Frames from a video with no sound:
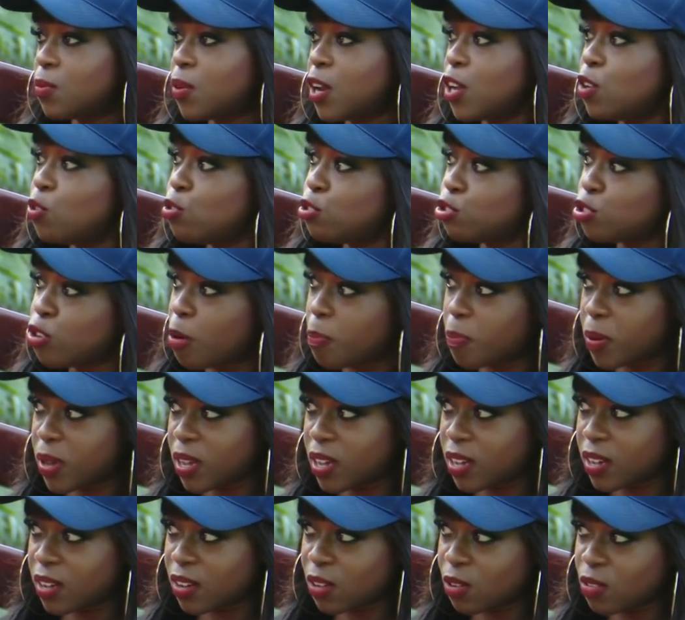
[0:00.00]
When I do
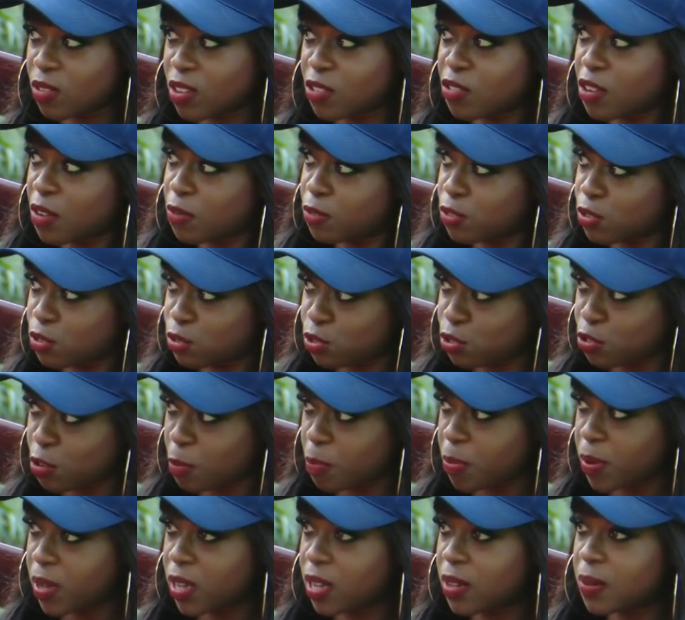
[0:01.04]
shopping, because I travel to do
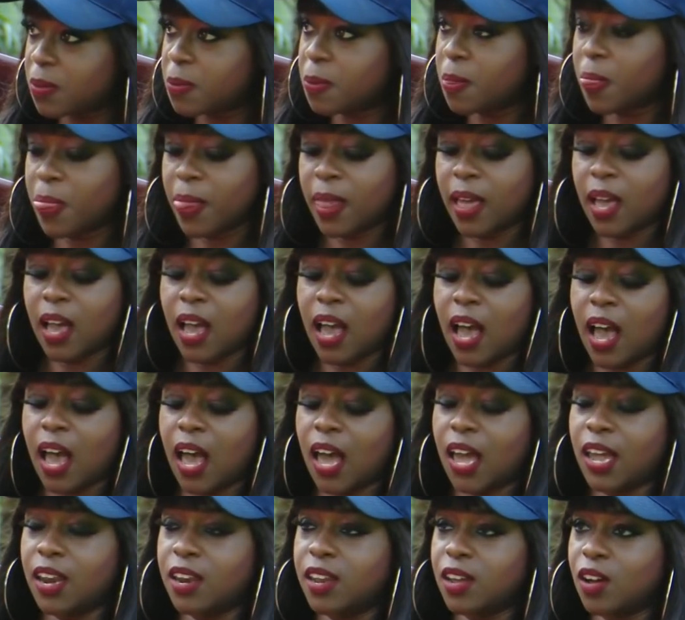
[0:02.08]
shopping.
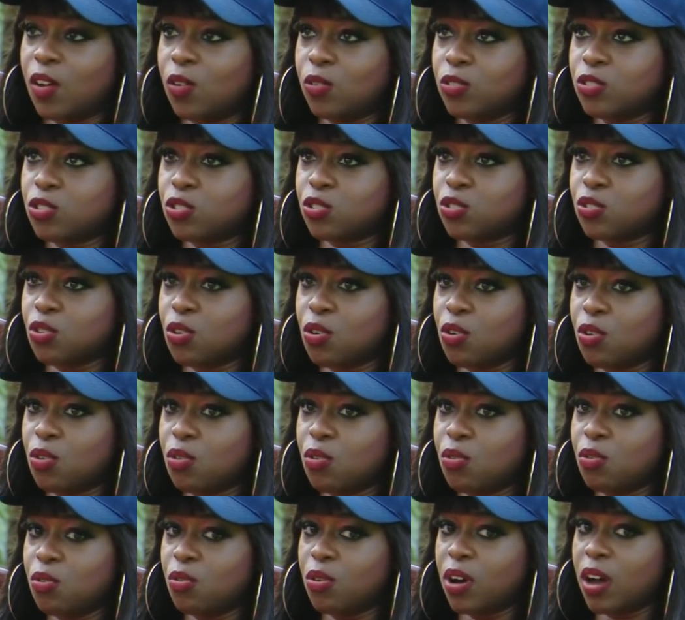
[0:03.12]
And
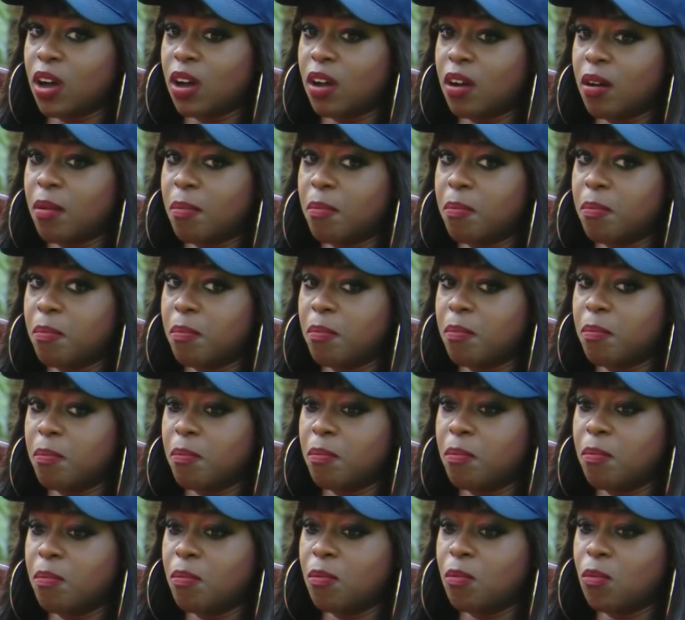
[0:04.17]
also
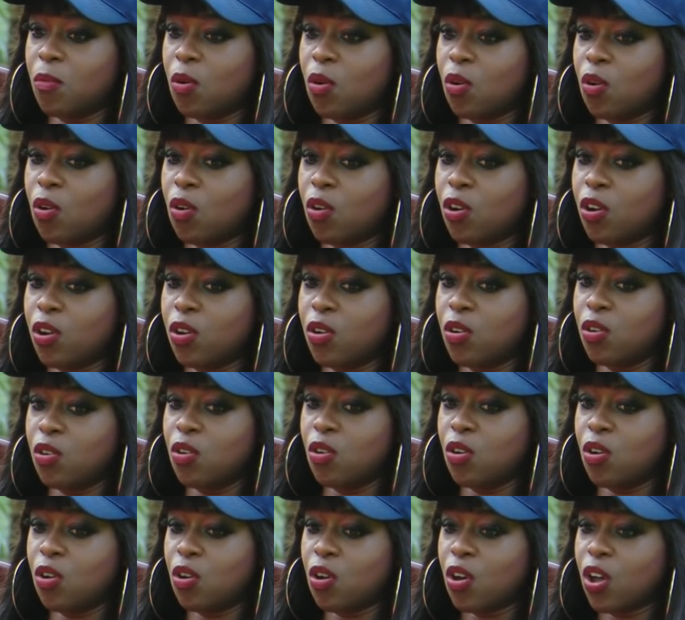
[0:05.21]

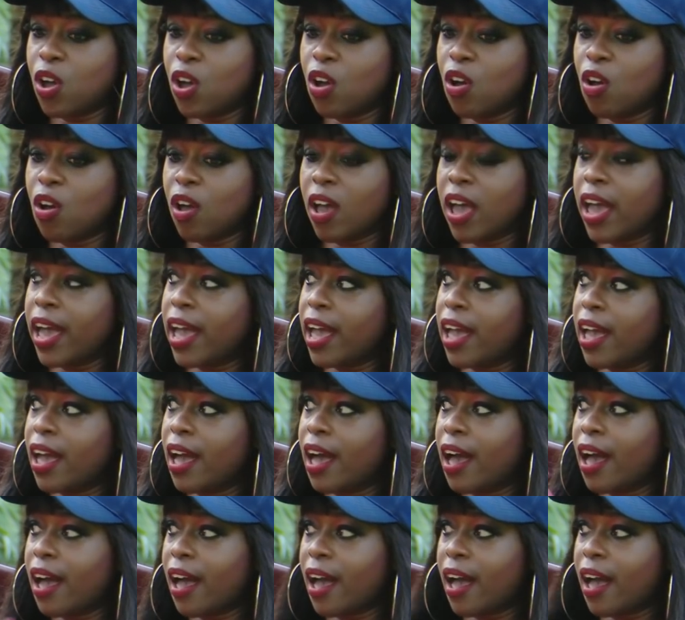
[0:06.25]
on hair.